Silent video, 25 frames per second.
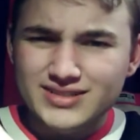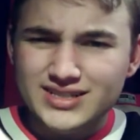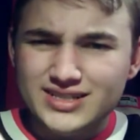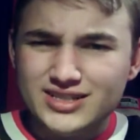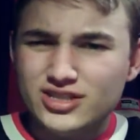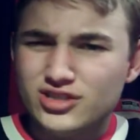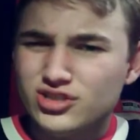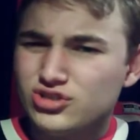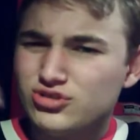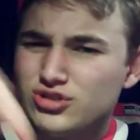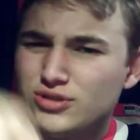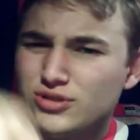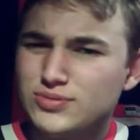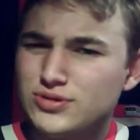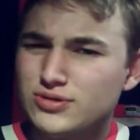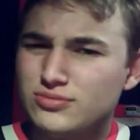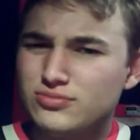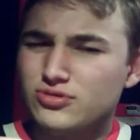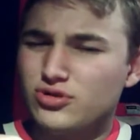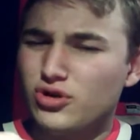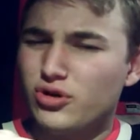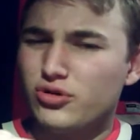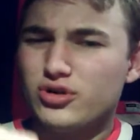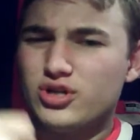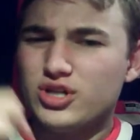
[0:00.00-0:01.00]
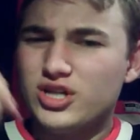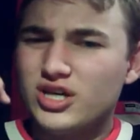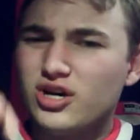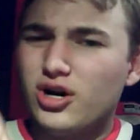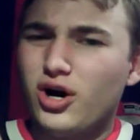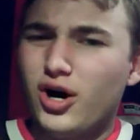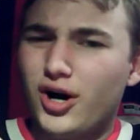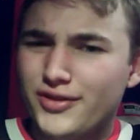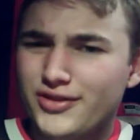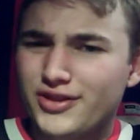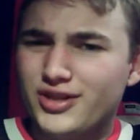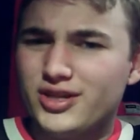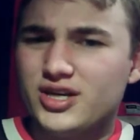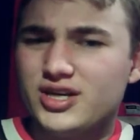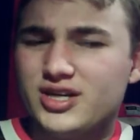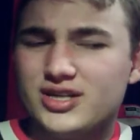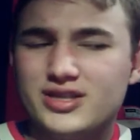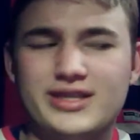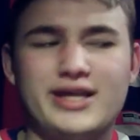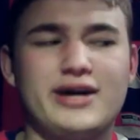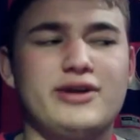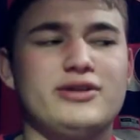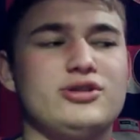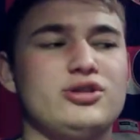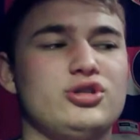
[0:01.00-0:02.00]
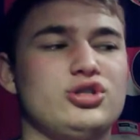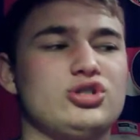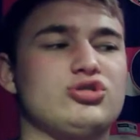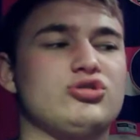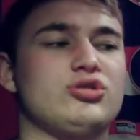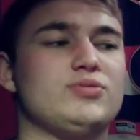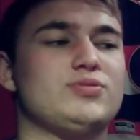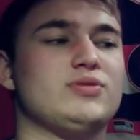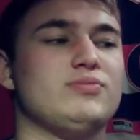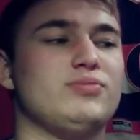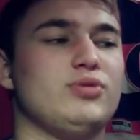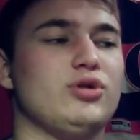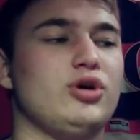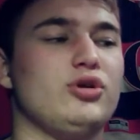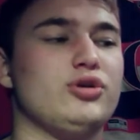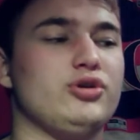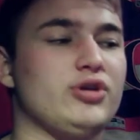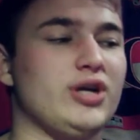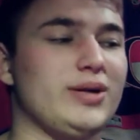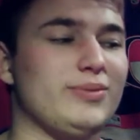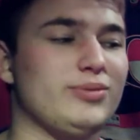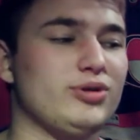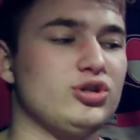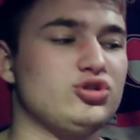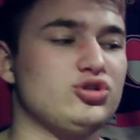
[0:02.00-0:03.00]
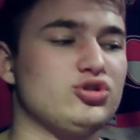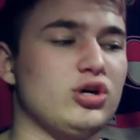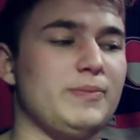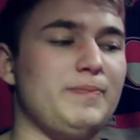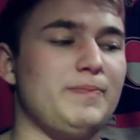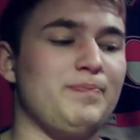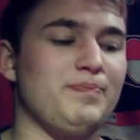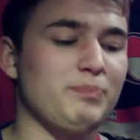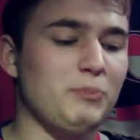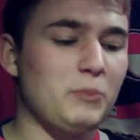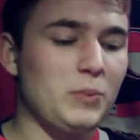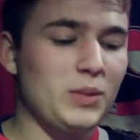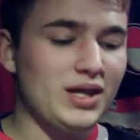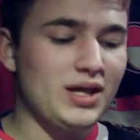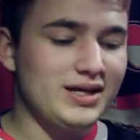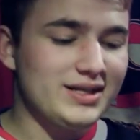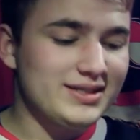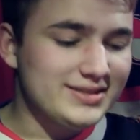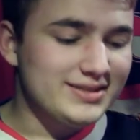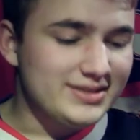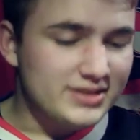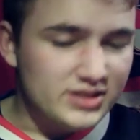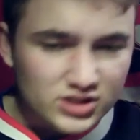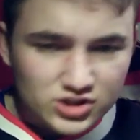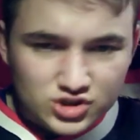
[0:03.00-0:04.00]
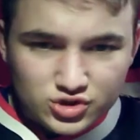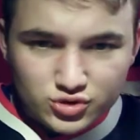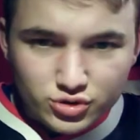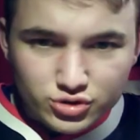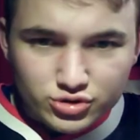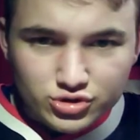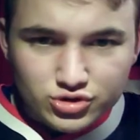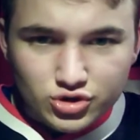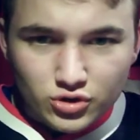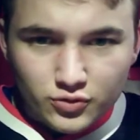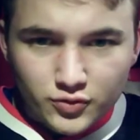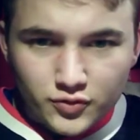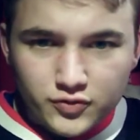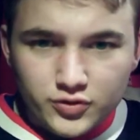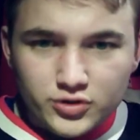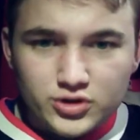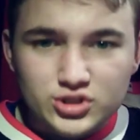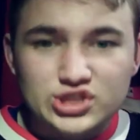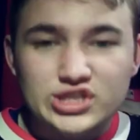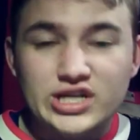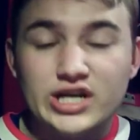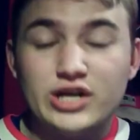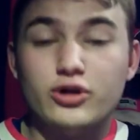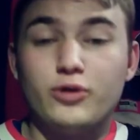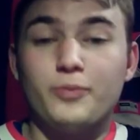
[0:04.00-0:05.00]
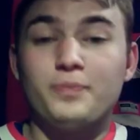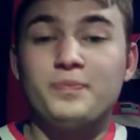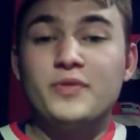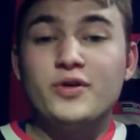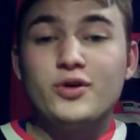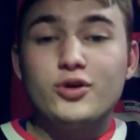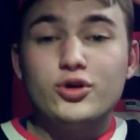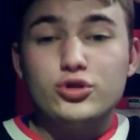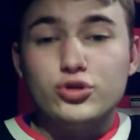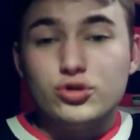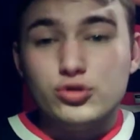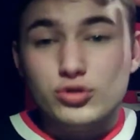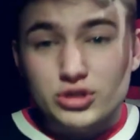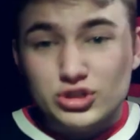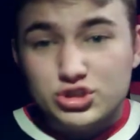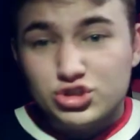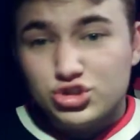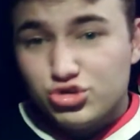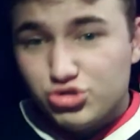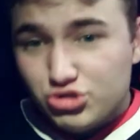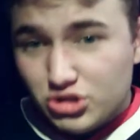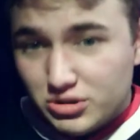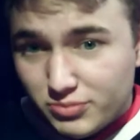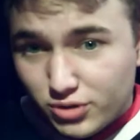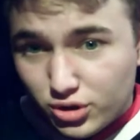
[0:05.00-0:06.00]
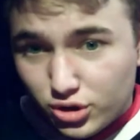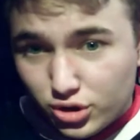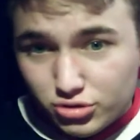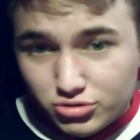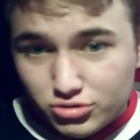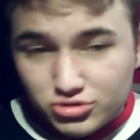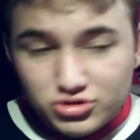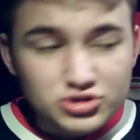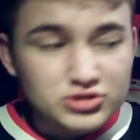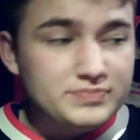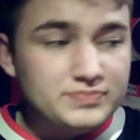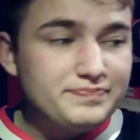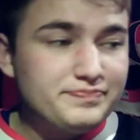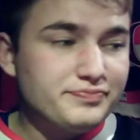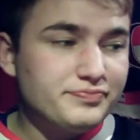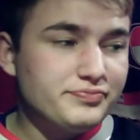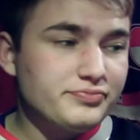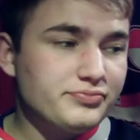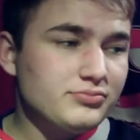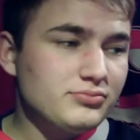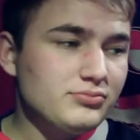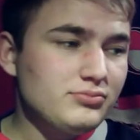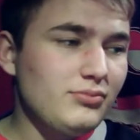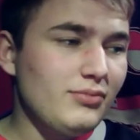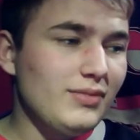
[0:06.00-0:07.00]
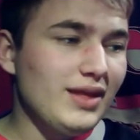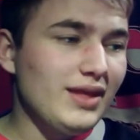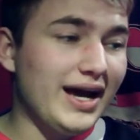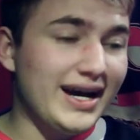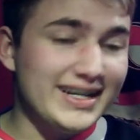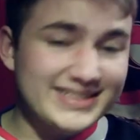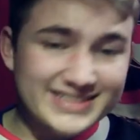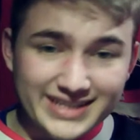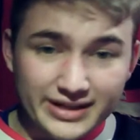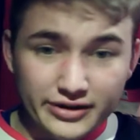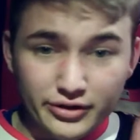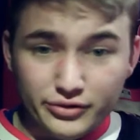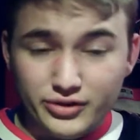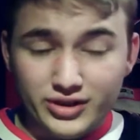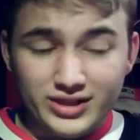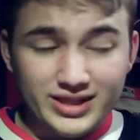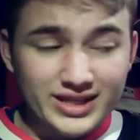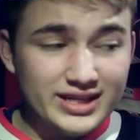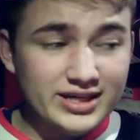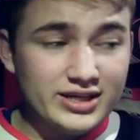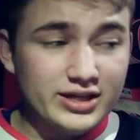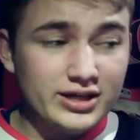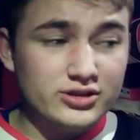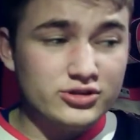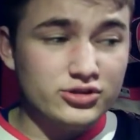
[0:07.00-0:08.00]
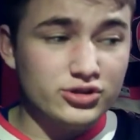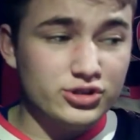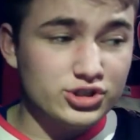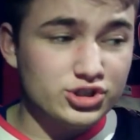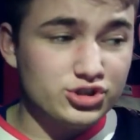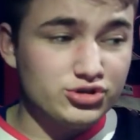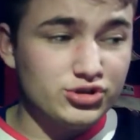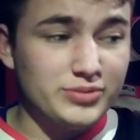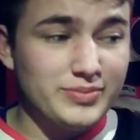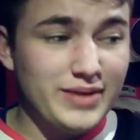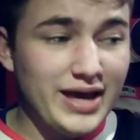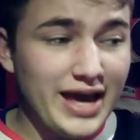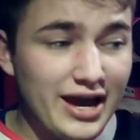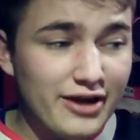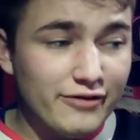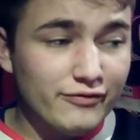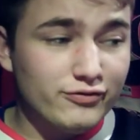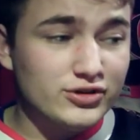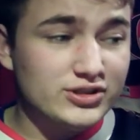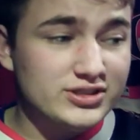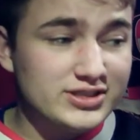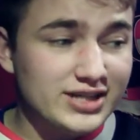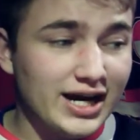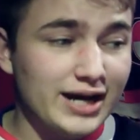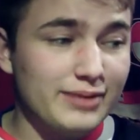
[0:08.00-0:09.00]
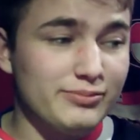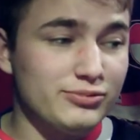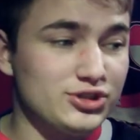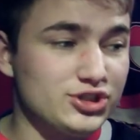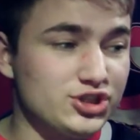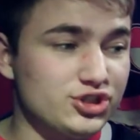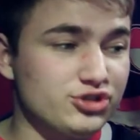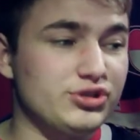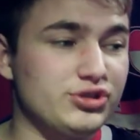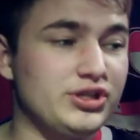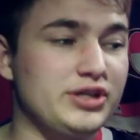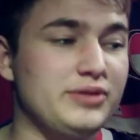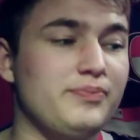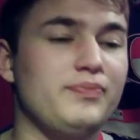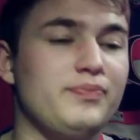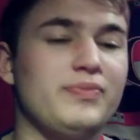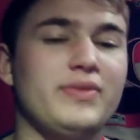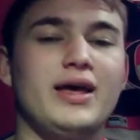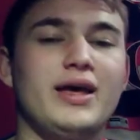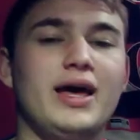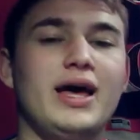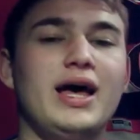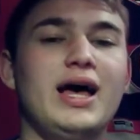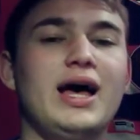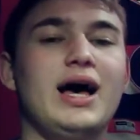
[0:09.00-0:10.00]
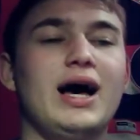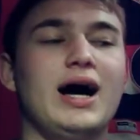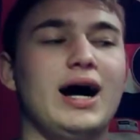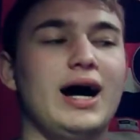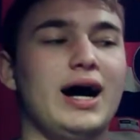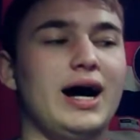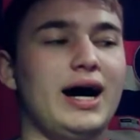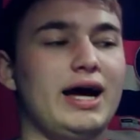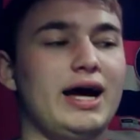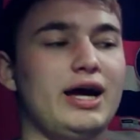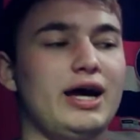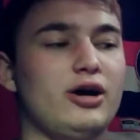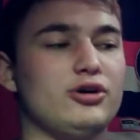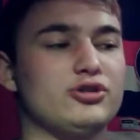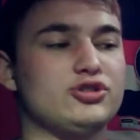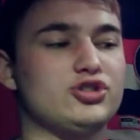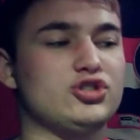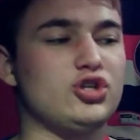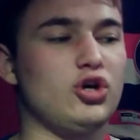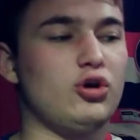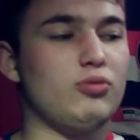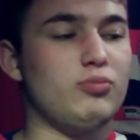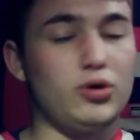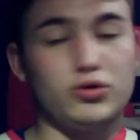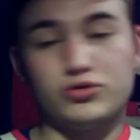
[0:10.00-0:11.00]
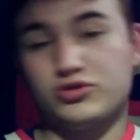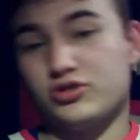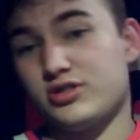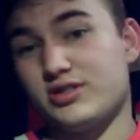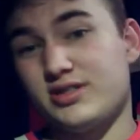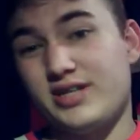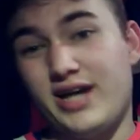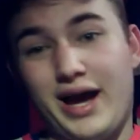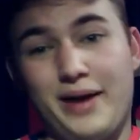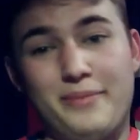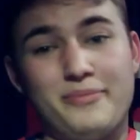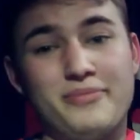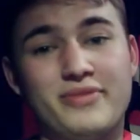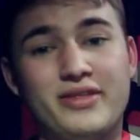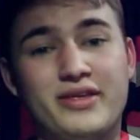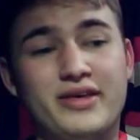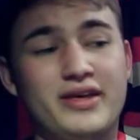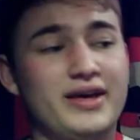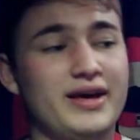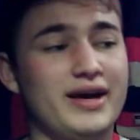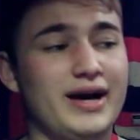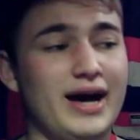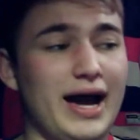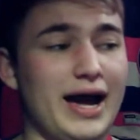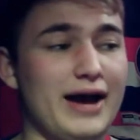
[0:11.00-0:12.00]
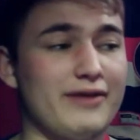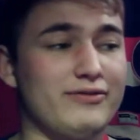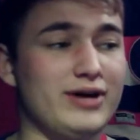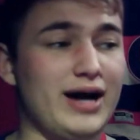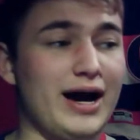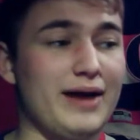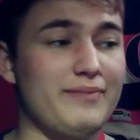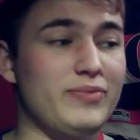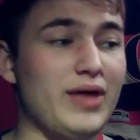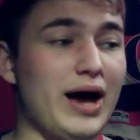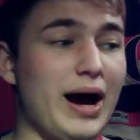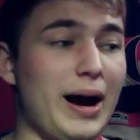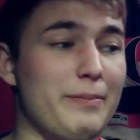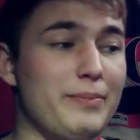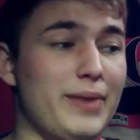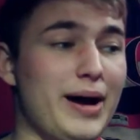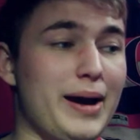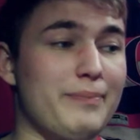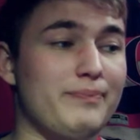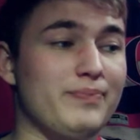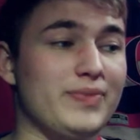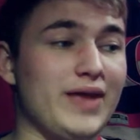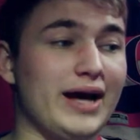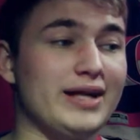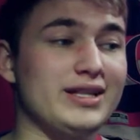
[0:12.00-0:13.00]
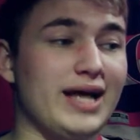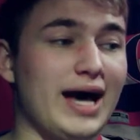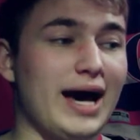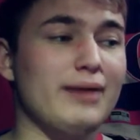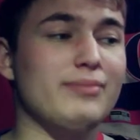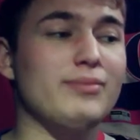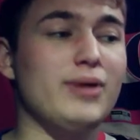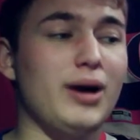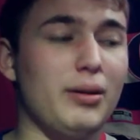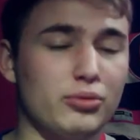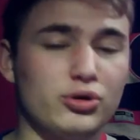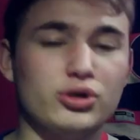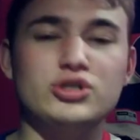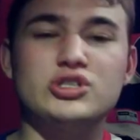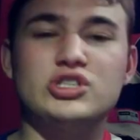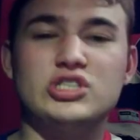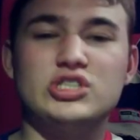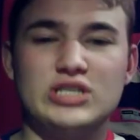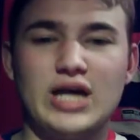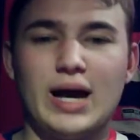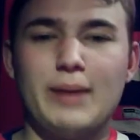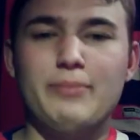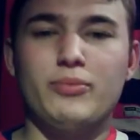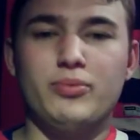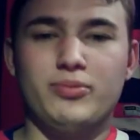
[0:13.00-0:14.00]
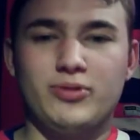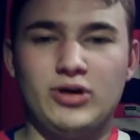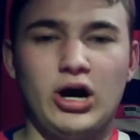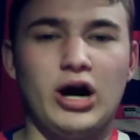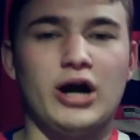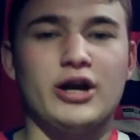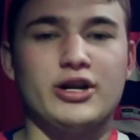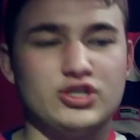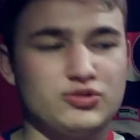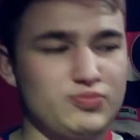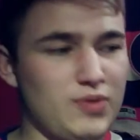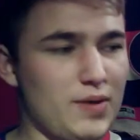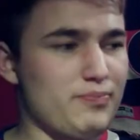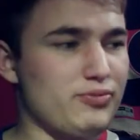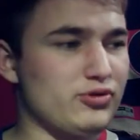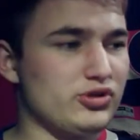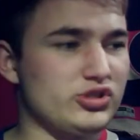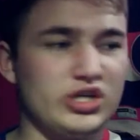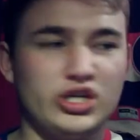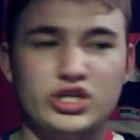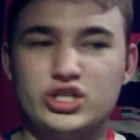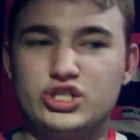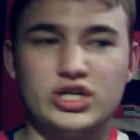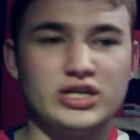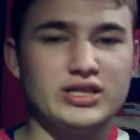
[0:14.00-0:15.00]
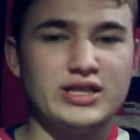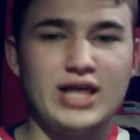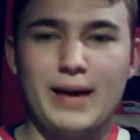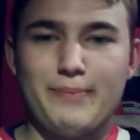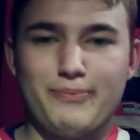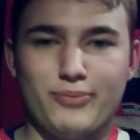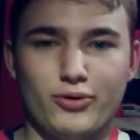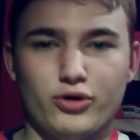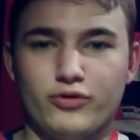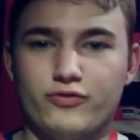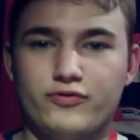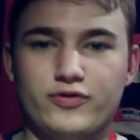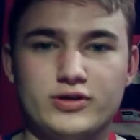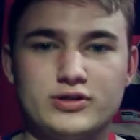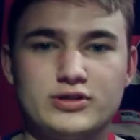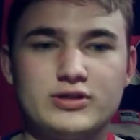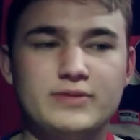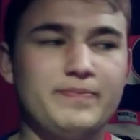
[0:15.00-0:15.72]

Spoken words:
in the description, click on the link down in the description below. You're able to join Discord server for the channel. You get stream alerts. I send out the link to the stream every time we stream. I also most of the time. I'm gonna be honest. My percentage ain't that perfect.